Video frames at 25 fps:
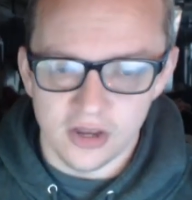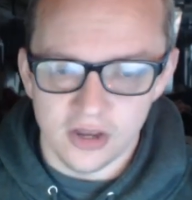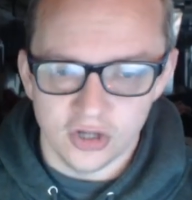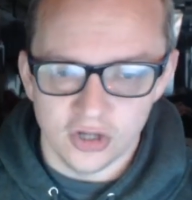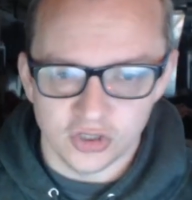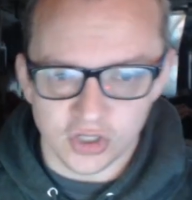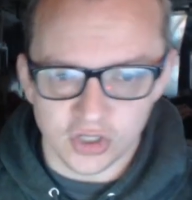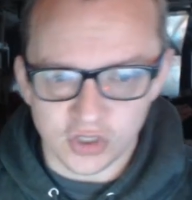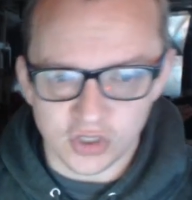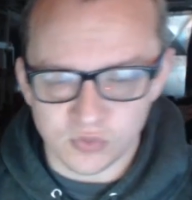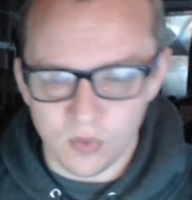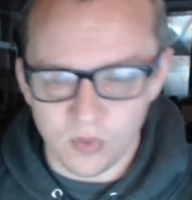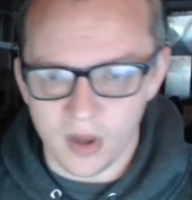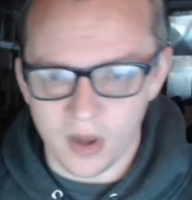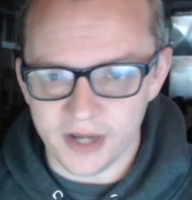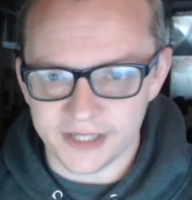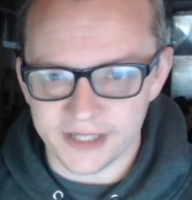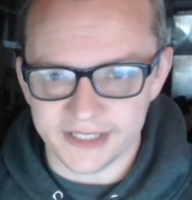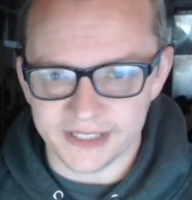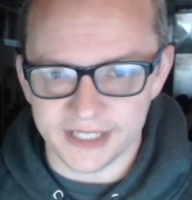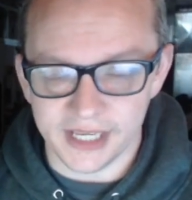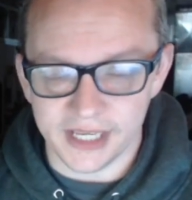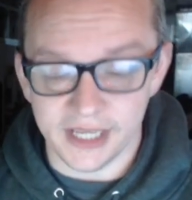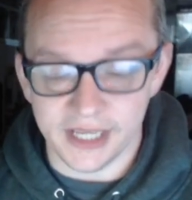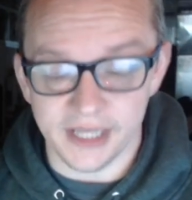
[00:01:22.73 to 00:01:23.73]
Just want to
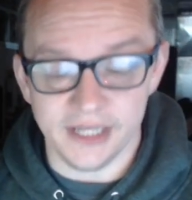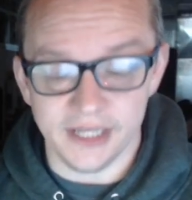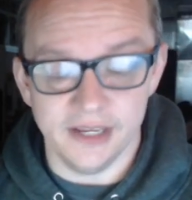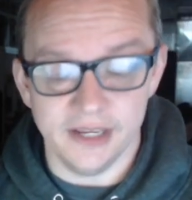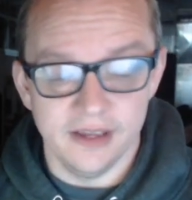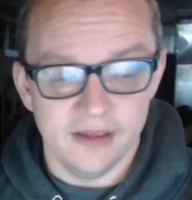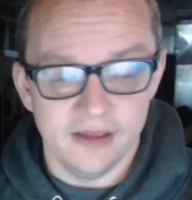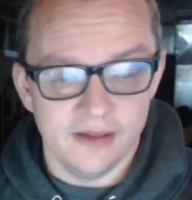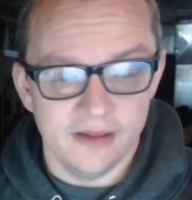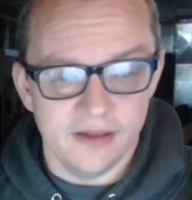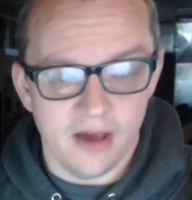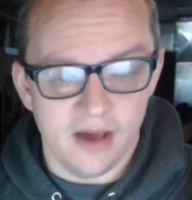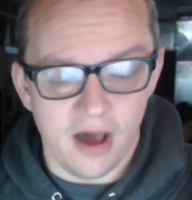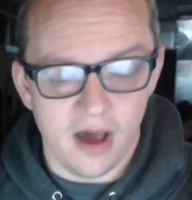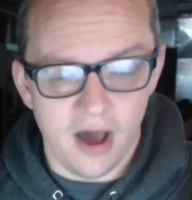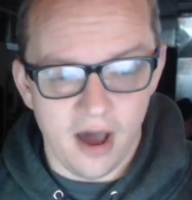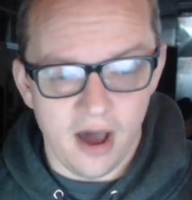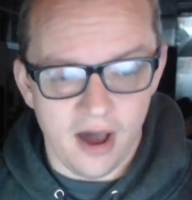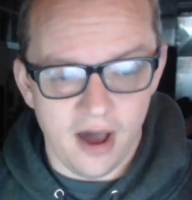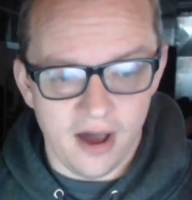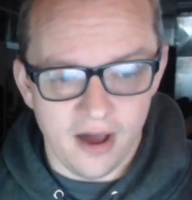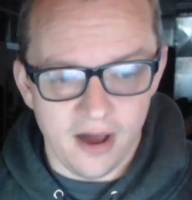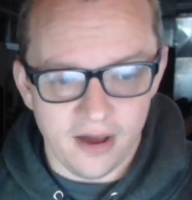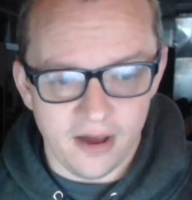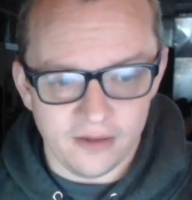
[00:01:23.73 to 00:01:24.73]
say
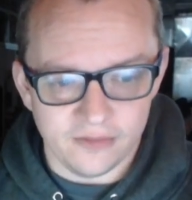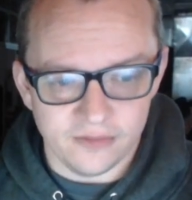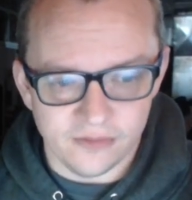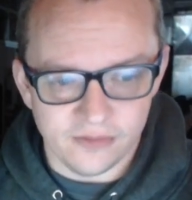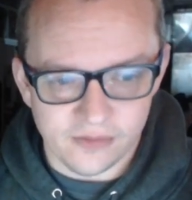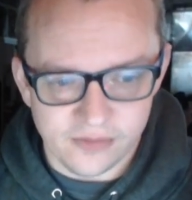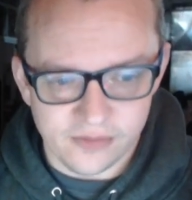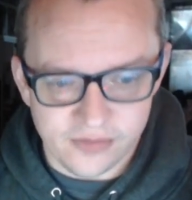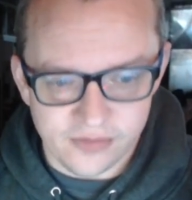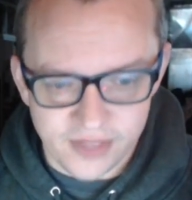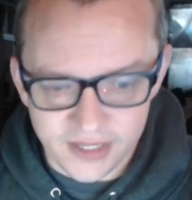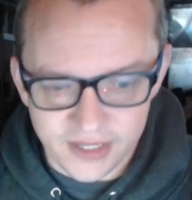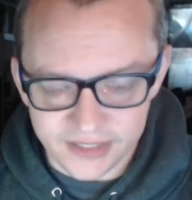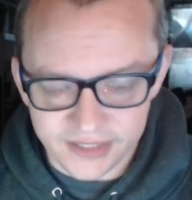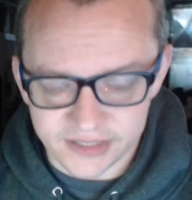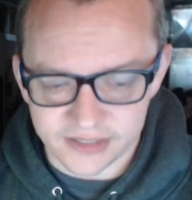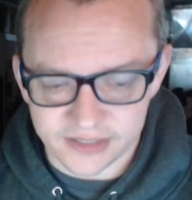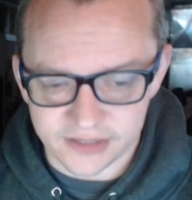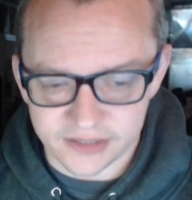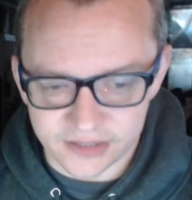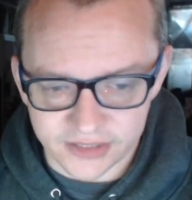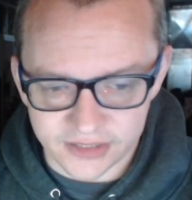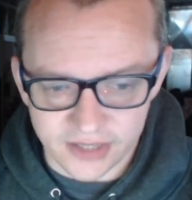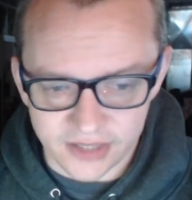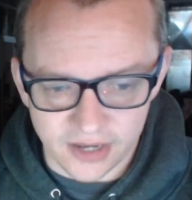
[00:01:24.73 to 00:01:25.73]
this
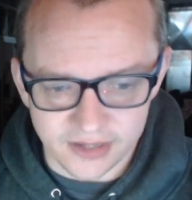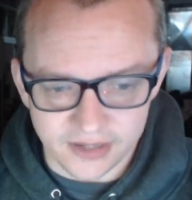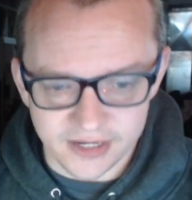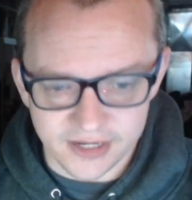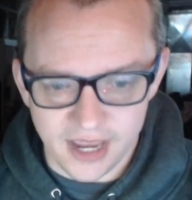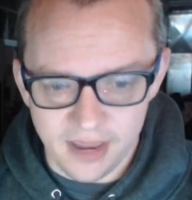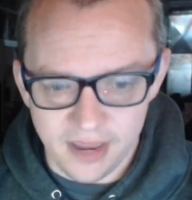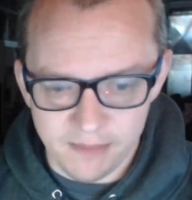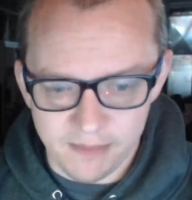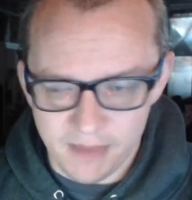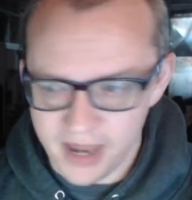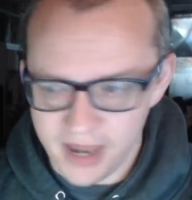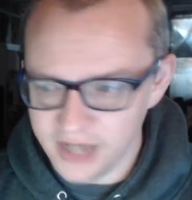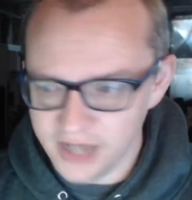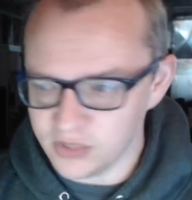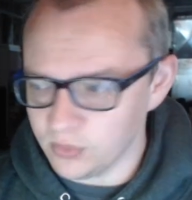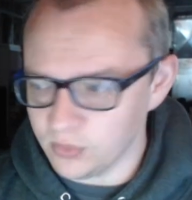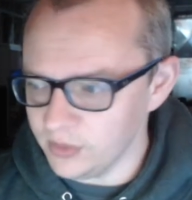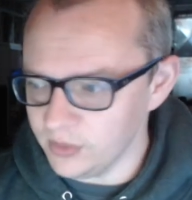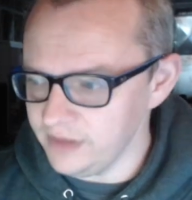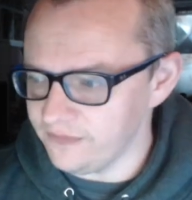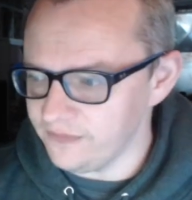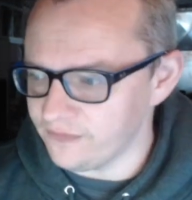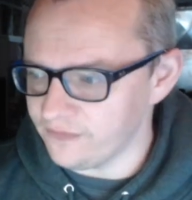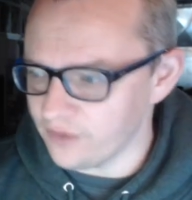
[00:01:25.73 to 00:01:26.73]
Sunday, May
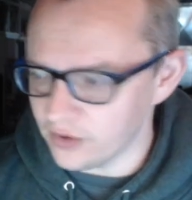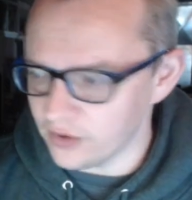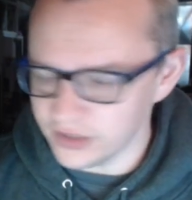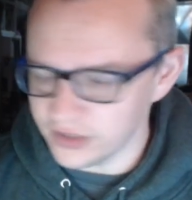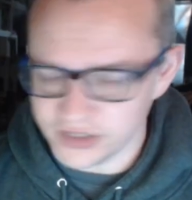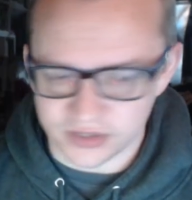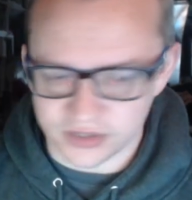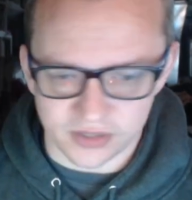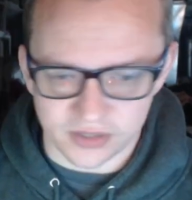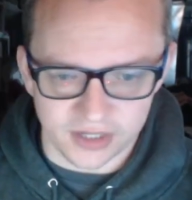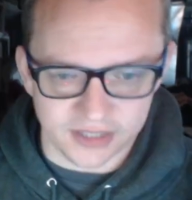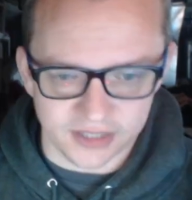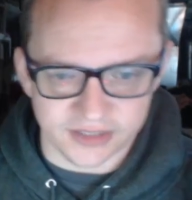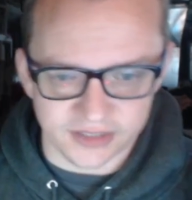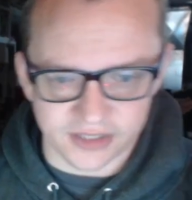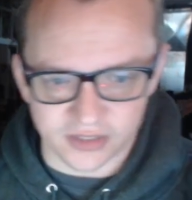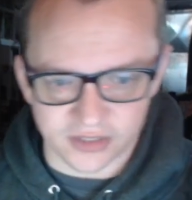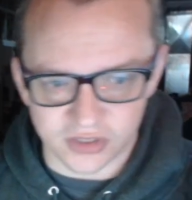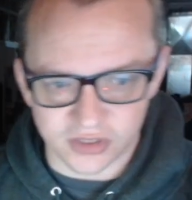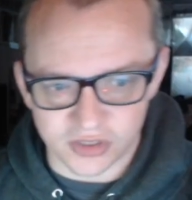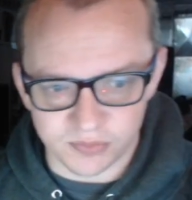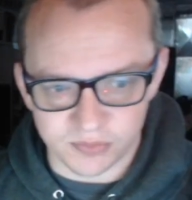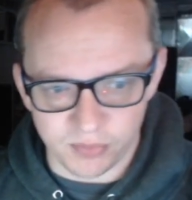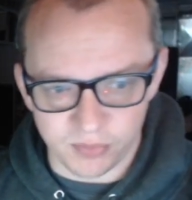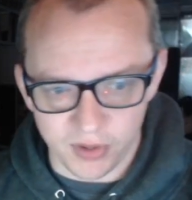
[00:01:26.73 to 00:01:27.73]
21st, is the
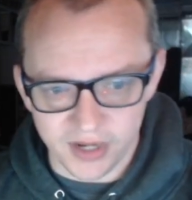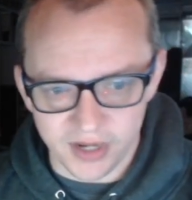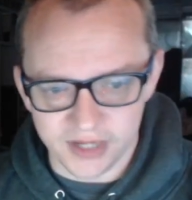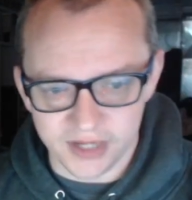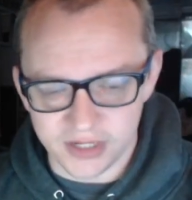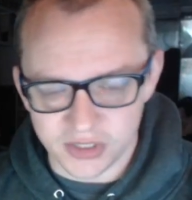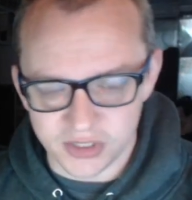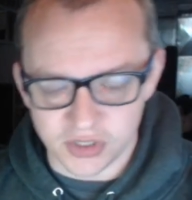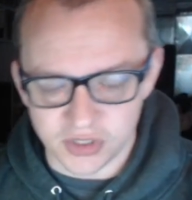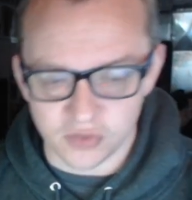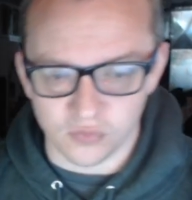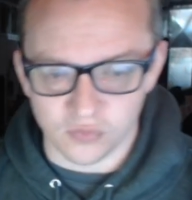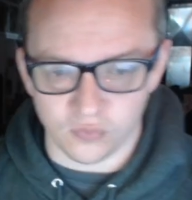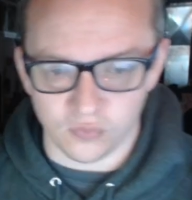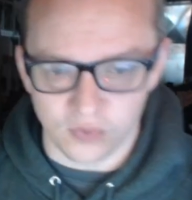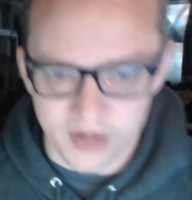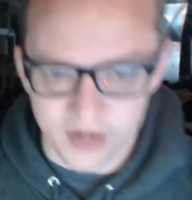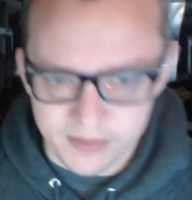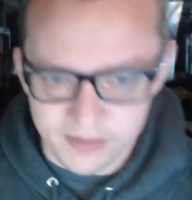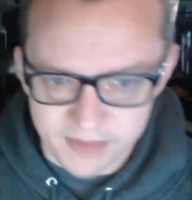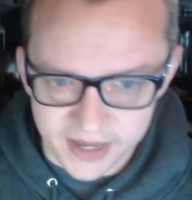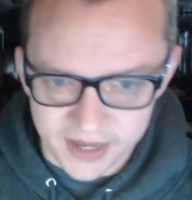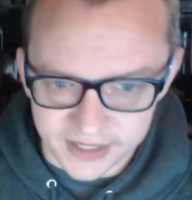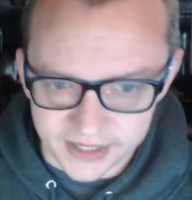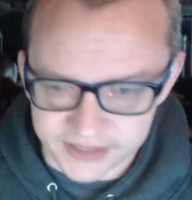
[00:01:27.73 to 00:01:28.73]
Spring Edition
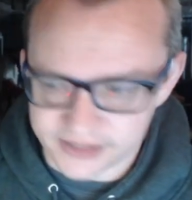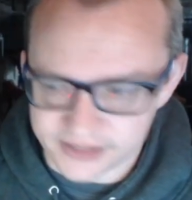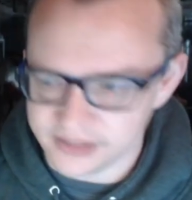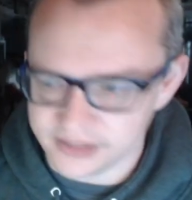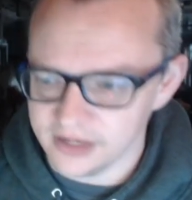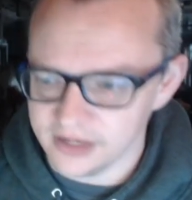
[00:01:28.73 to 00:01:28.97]
Remix.